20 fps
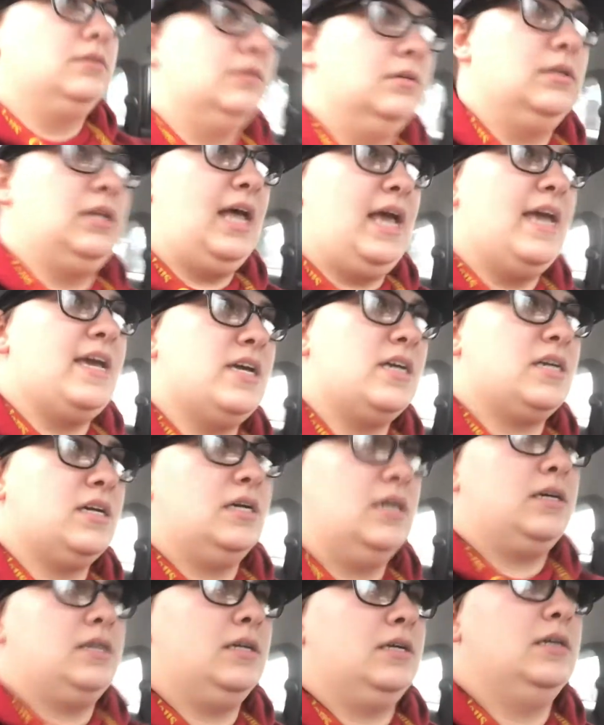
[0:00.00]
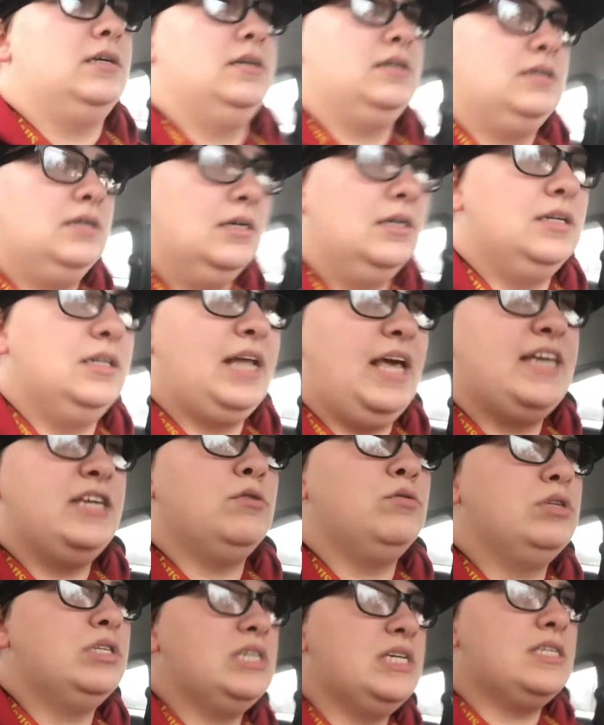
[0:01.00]
Like,
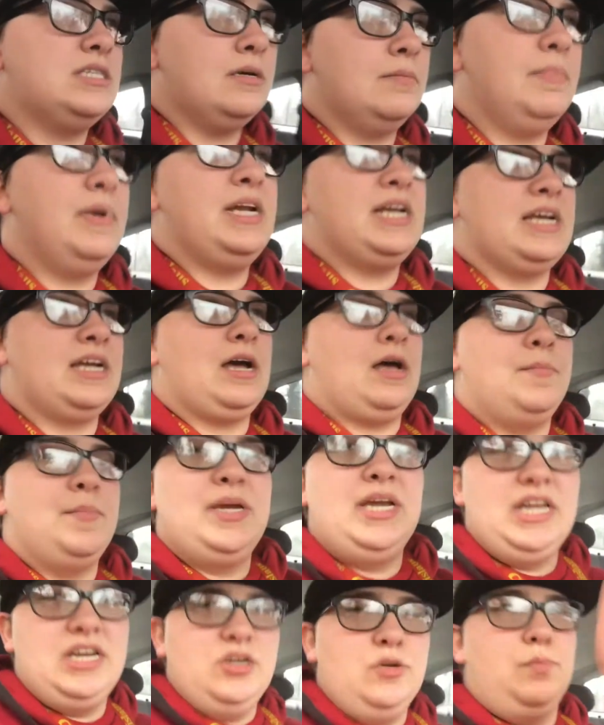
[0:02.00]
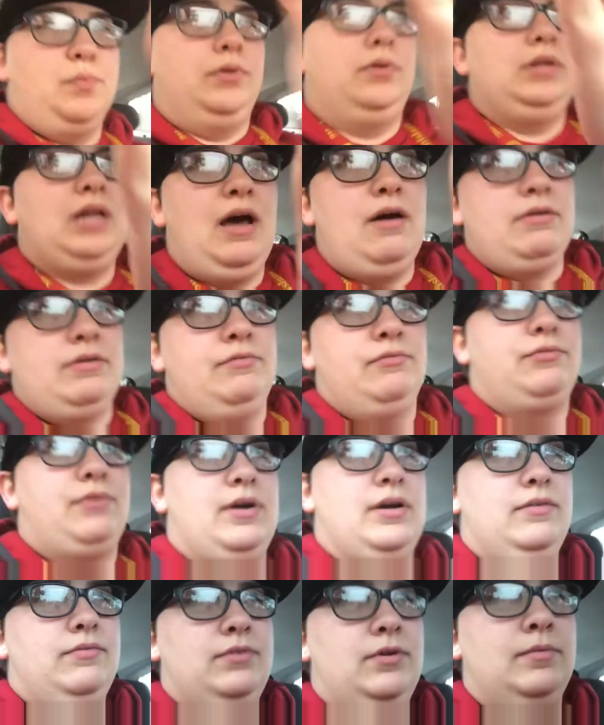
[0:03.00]
you see somebody coming and you pull out in
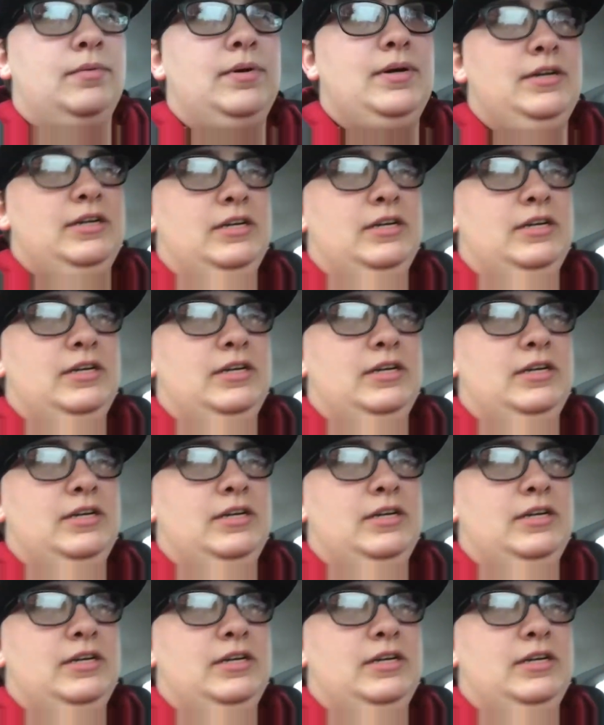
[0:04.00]
front of them.